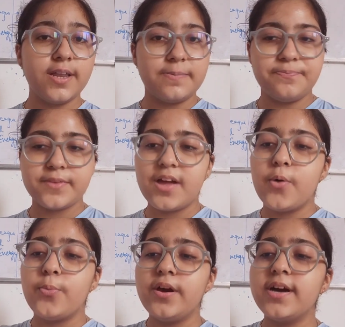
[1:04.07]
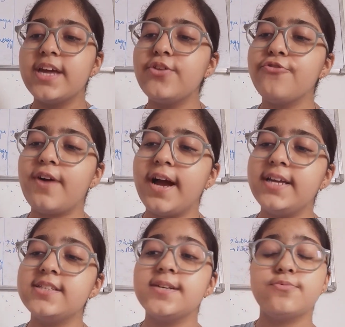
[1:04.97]
one: where can you
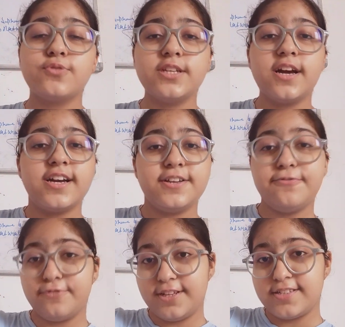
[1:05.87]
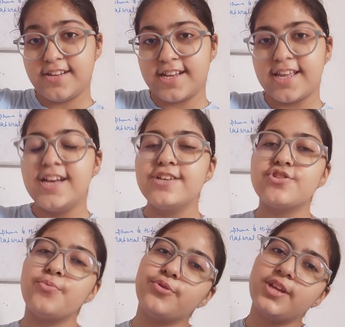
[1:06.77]
find ammonia in free state?
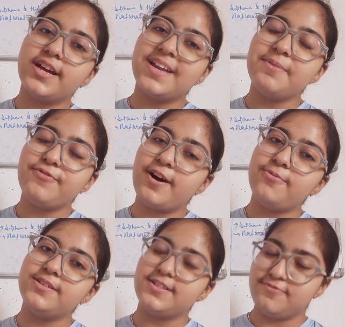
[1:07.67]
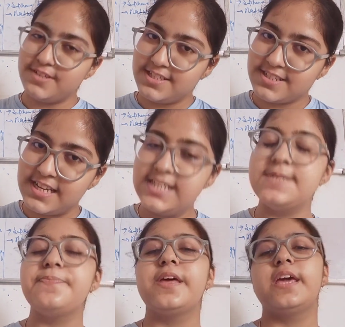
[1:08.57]
So ammonia can be found in free
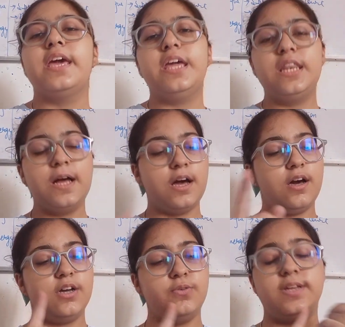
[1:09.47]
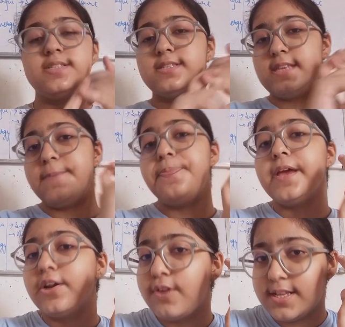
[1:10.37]
state in you can
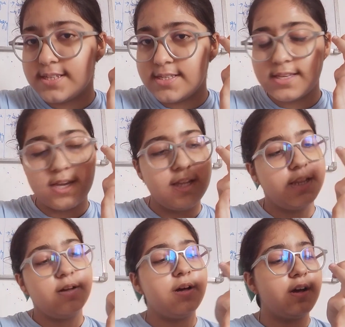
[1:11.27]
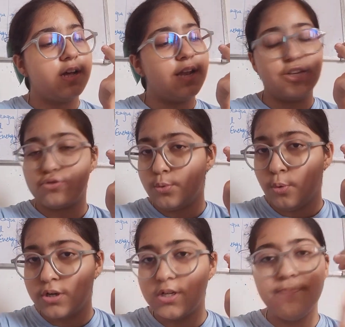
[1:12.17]
say traces in
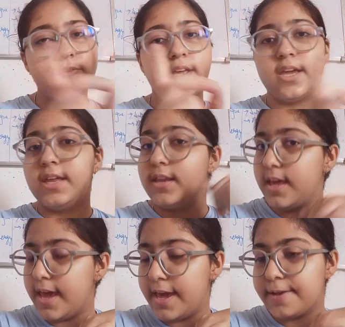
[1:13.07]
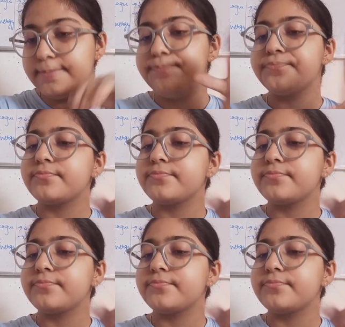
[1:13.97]
natural water, in air.